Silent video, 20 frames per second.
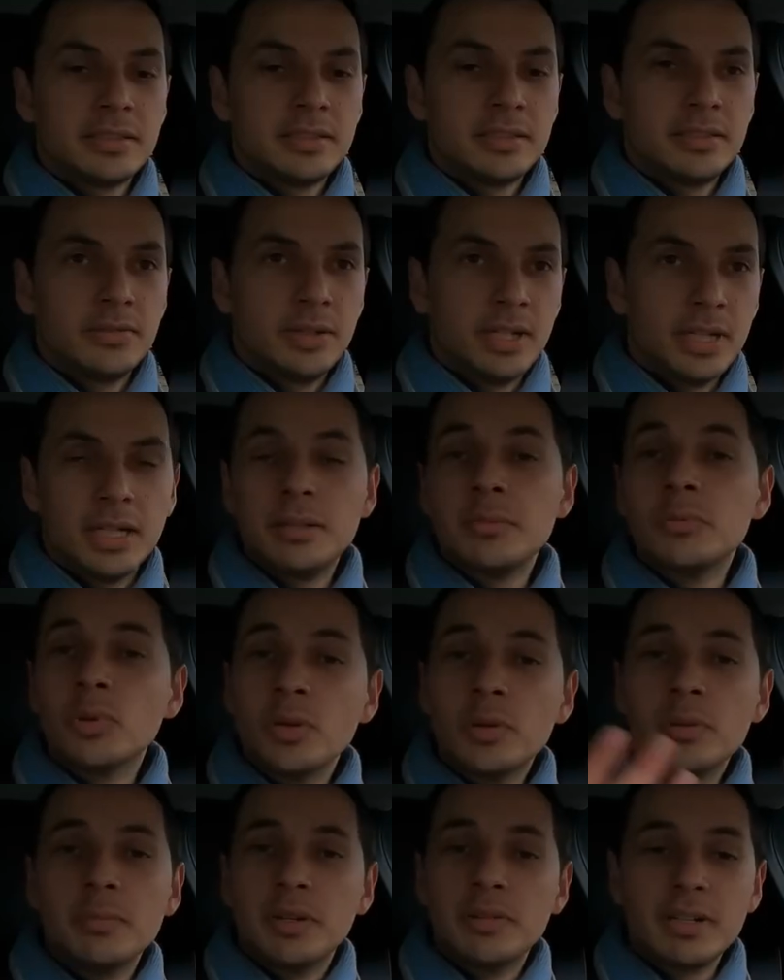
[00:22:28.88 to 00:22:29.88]
Well, the
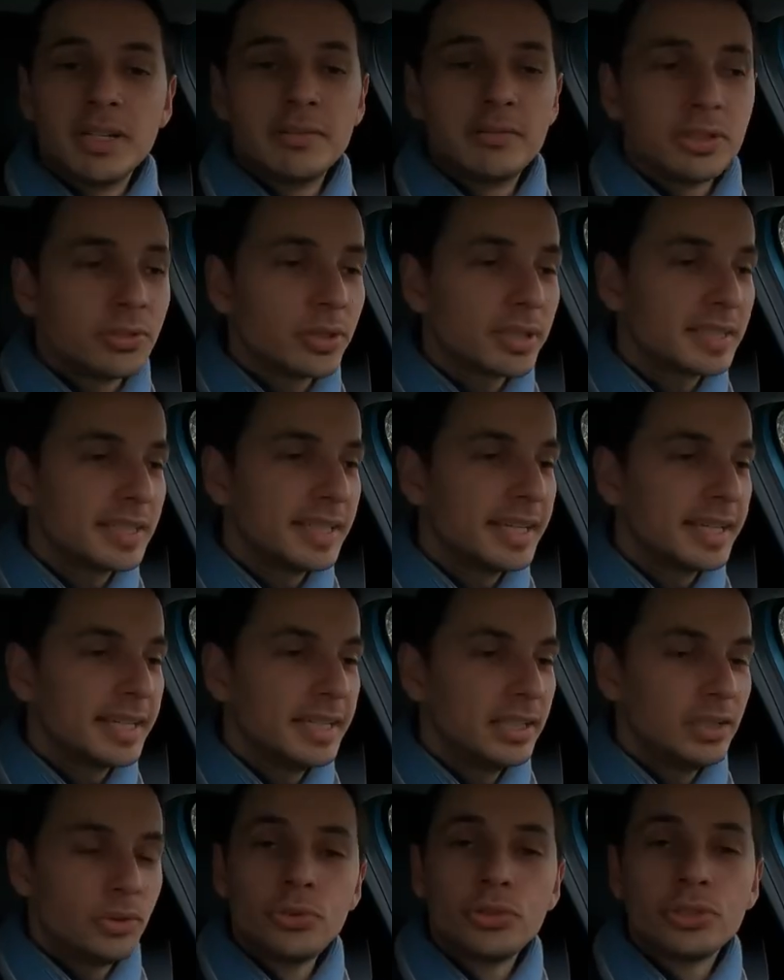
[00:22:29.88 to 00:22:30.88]
car parked
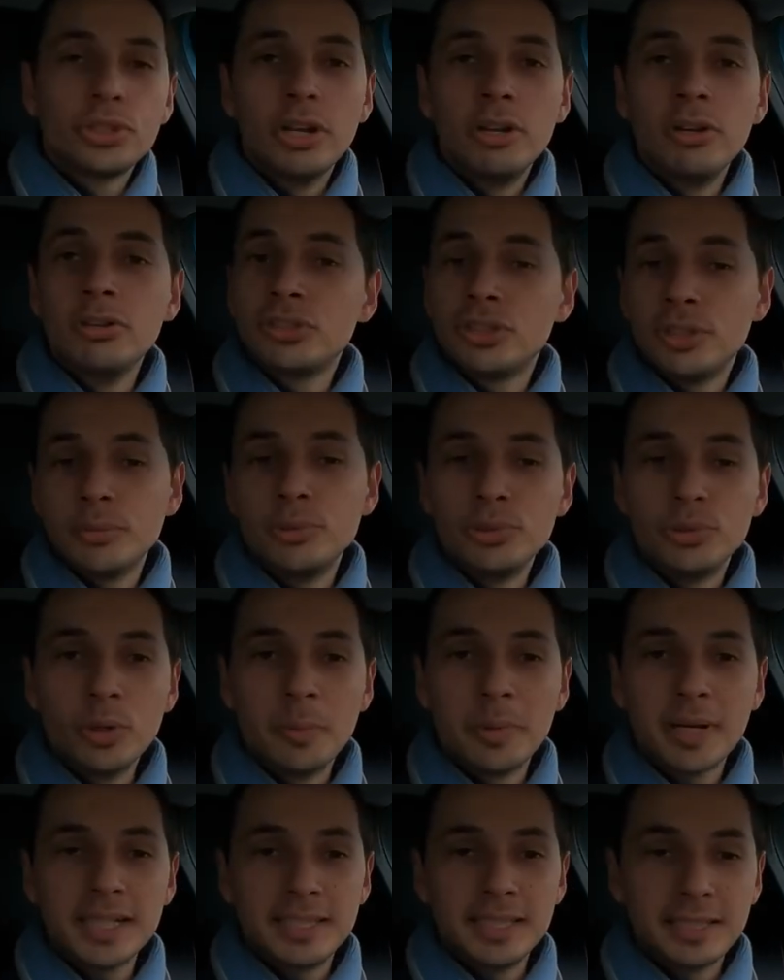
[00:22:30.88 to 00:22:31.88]
itself. Very
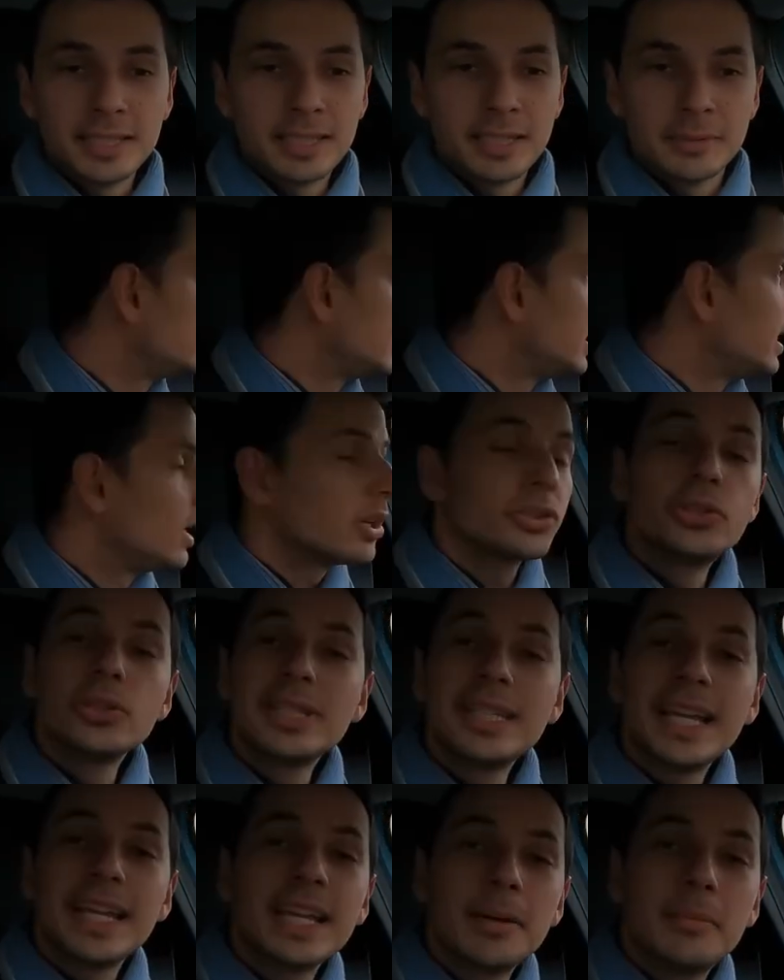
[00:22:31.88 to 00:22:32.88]
convenient. A great
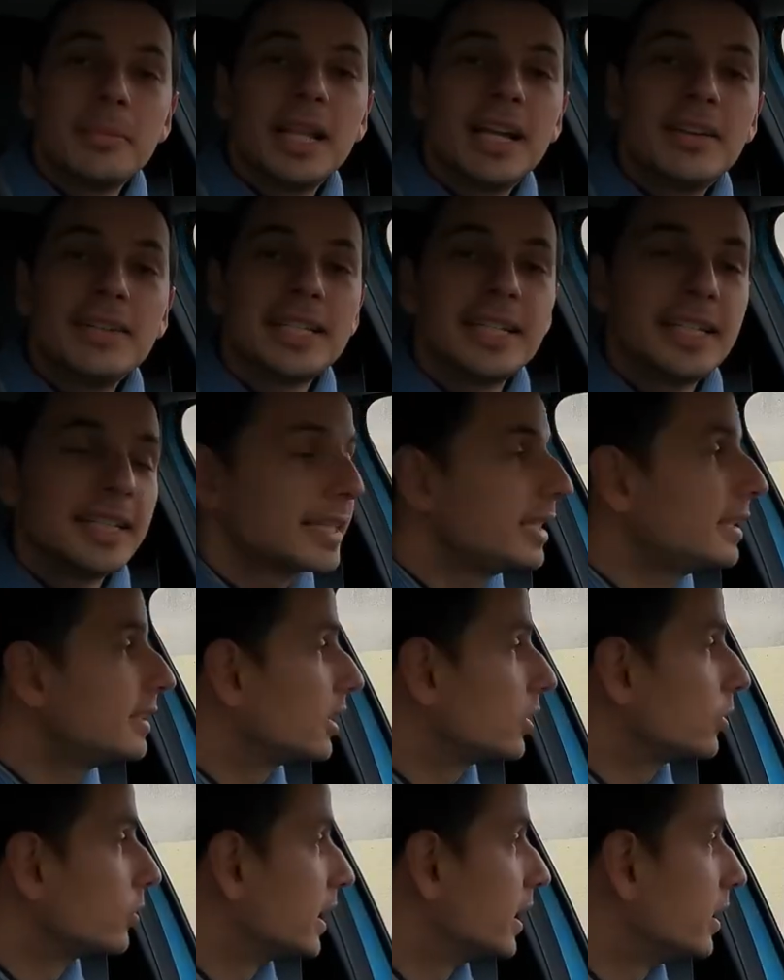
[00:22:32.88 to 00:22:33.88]
thing about electric
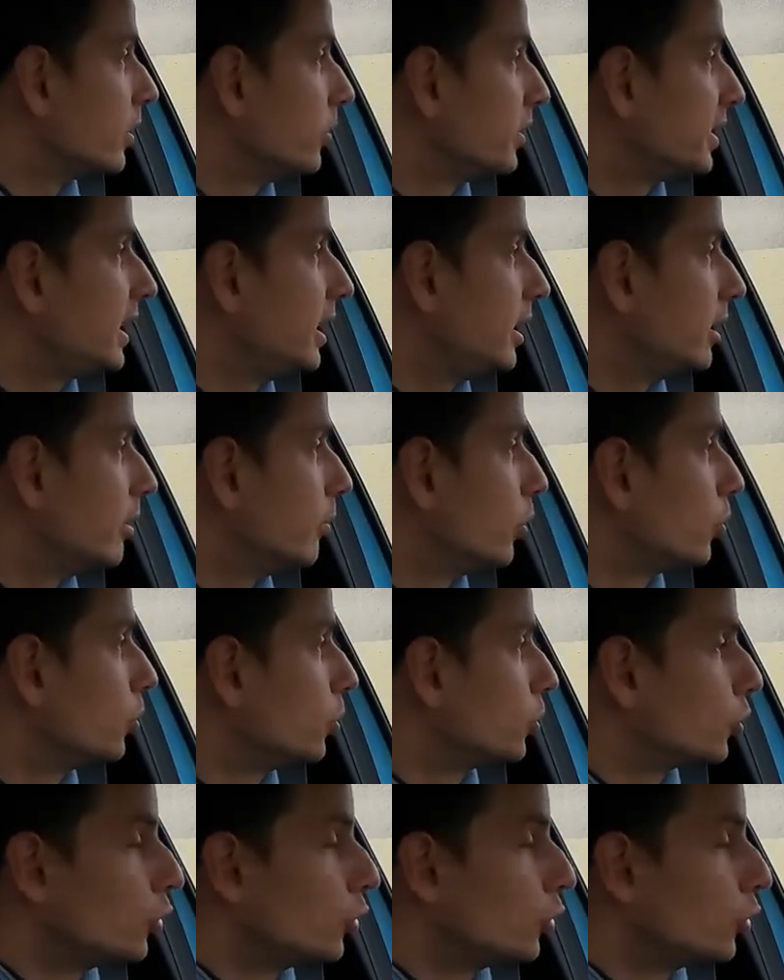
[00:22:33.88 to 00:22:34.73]
cars is they provide